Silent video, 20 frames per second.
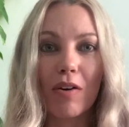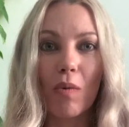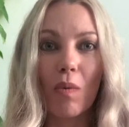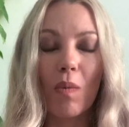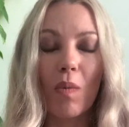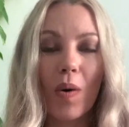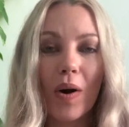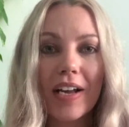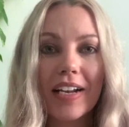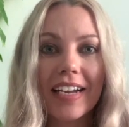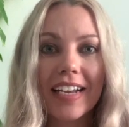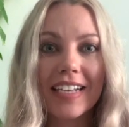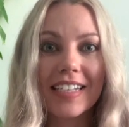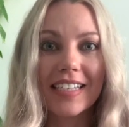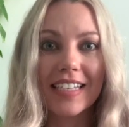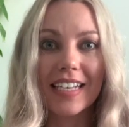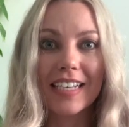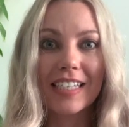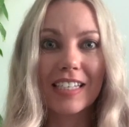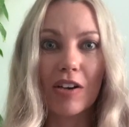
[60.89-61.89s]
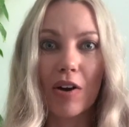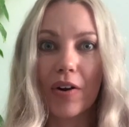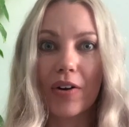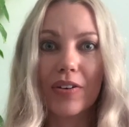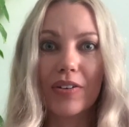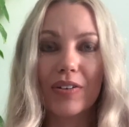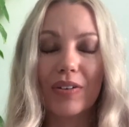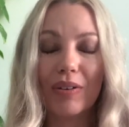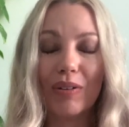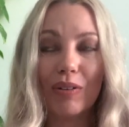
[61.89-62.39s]
what is this
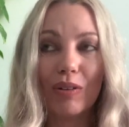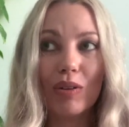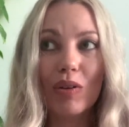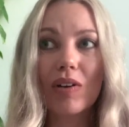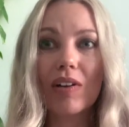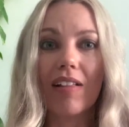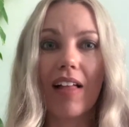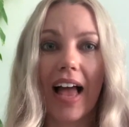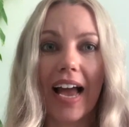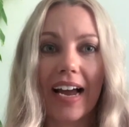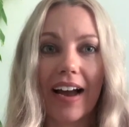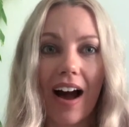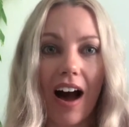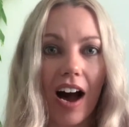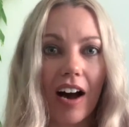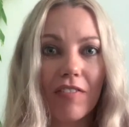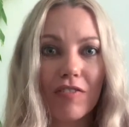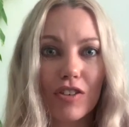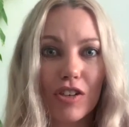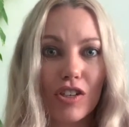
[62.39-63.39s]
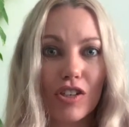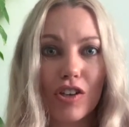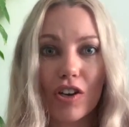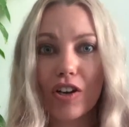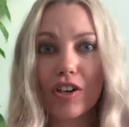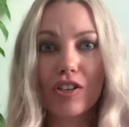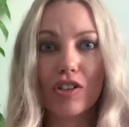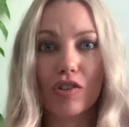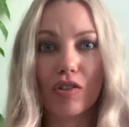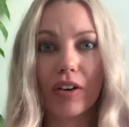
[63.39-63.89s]
going to look like after
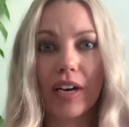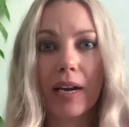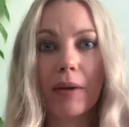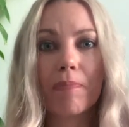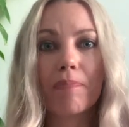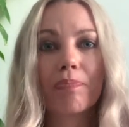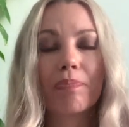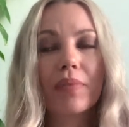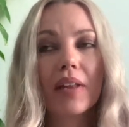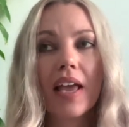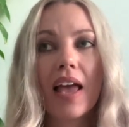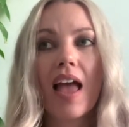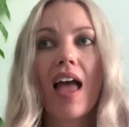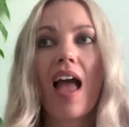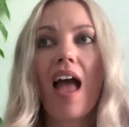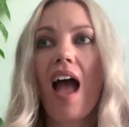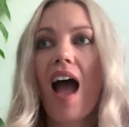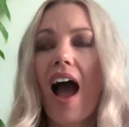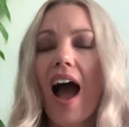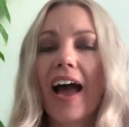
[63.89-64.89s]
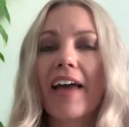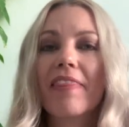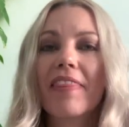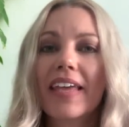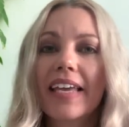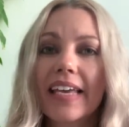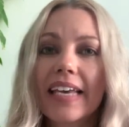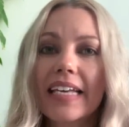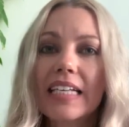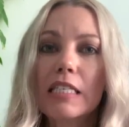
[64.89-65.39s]
surgery? I
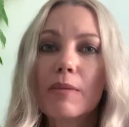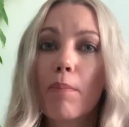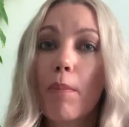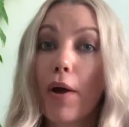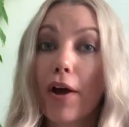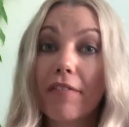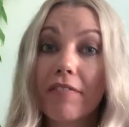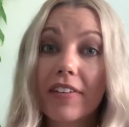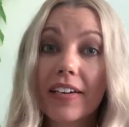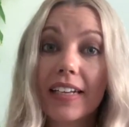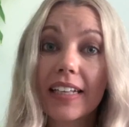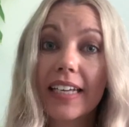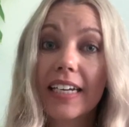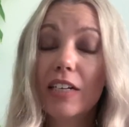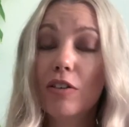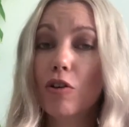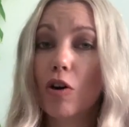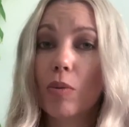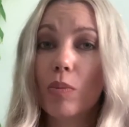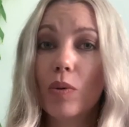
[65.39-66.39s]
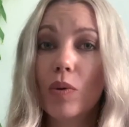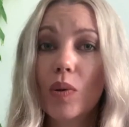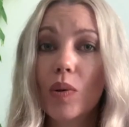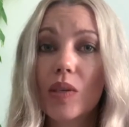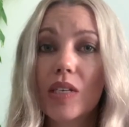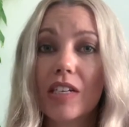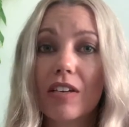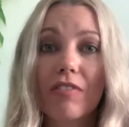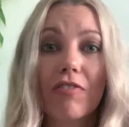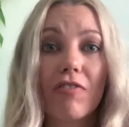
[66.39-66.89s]
think it's perfectly normal
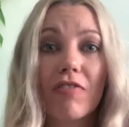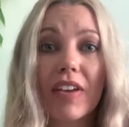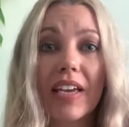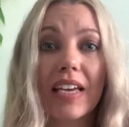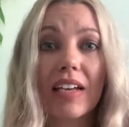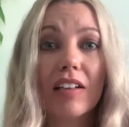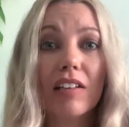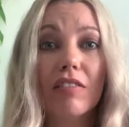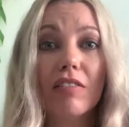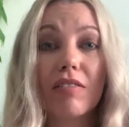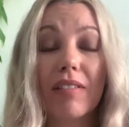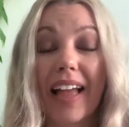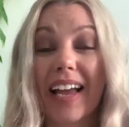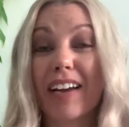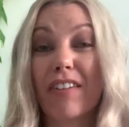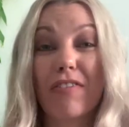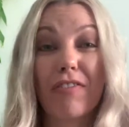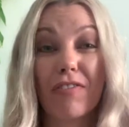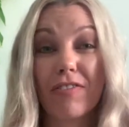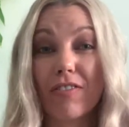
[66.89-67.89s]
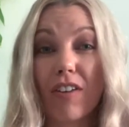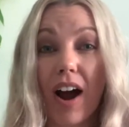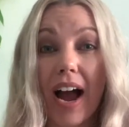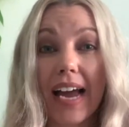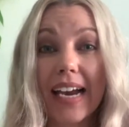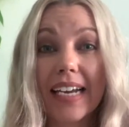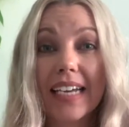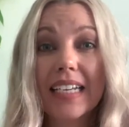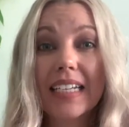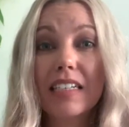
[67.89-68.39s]
to feel like
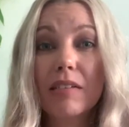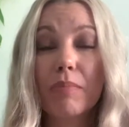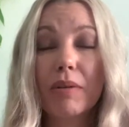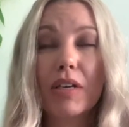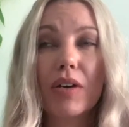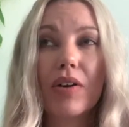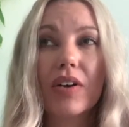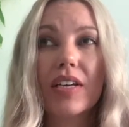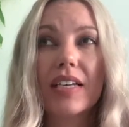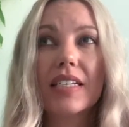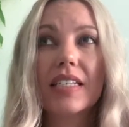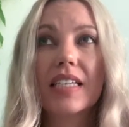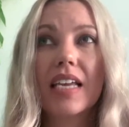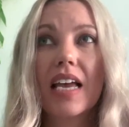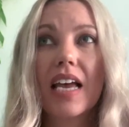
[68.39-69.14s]
frightened because,